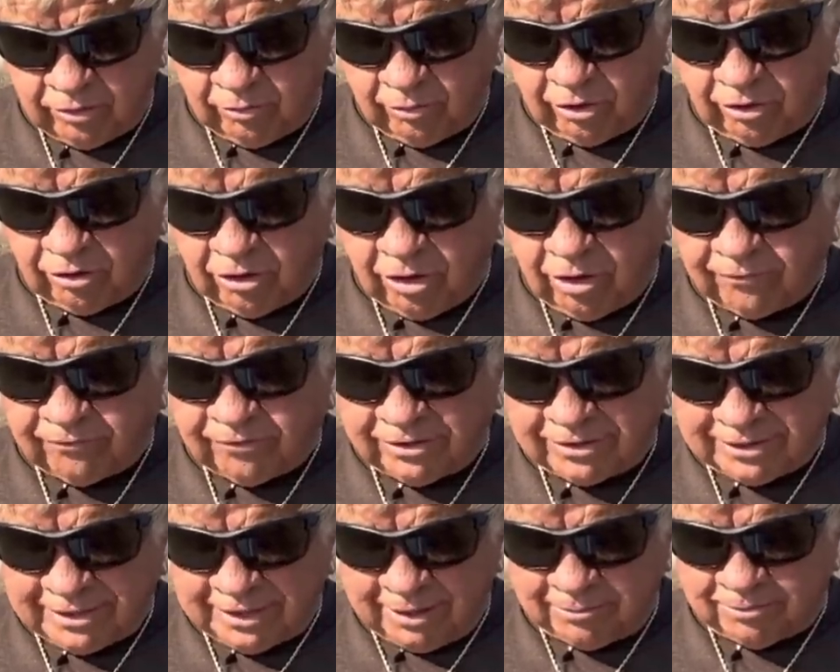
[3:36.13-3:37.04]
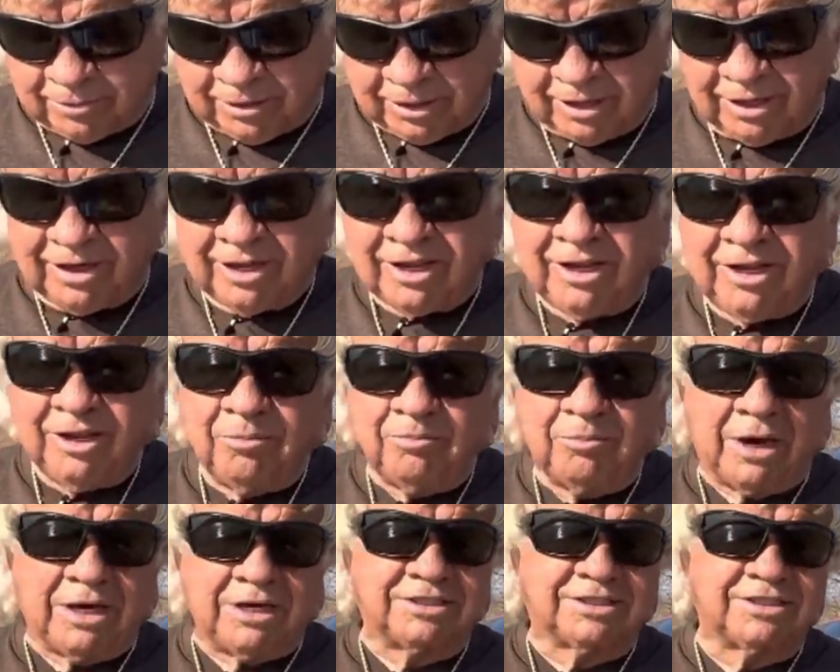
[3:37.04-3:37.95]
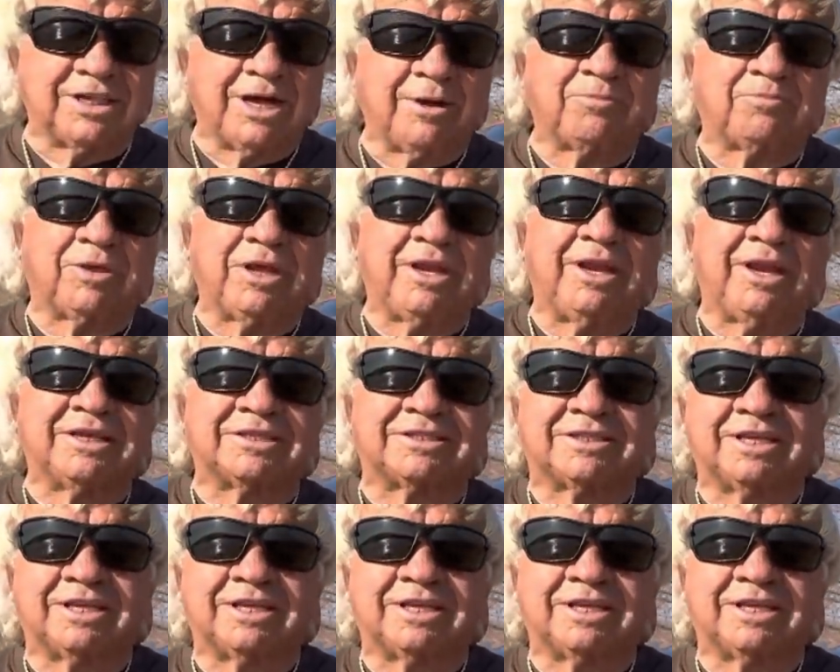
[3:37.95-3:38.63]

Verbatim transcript: we are often tempted by something that